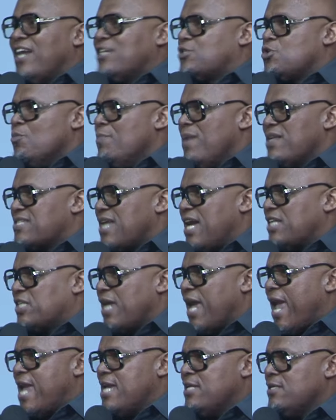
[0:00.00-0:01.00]
that you must
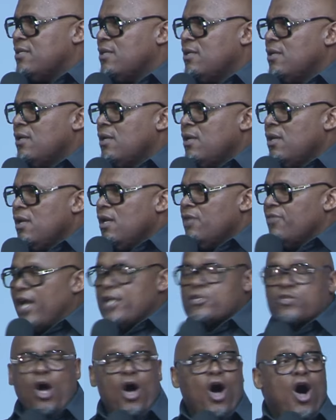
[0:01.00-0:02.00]
attain.
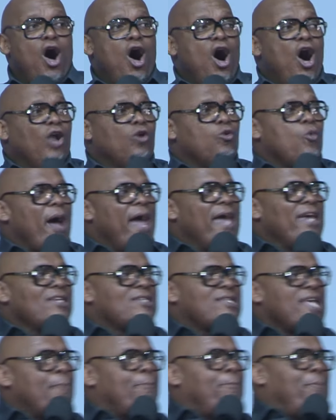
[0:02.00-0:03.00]
There's
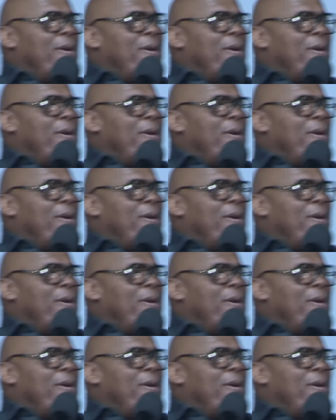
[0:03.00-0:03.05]
always a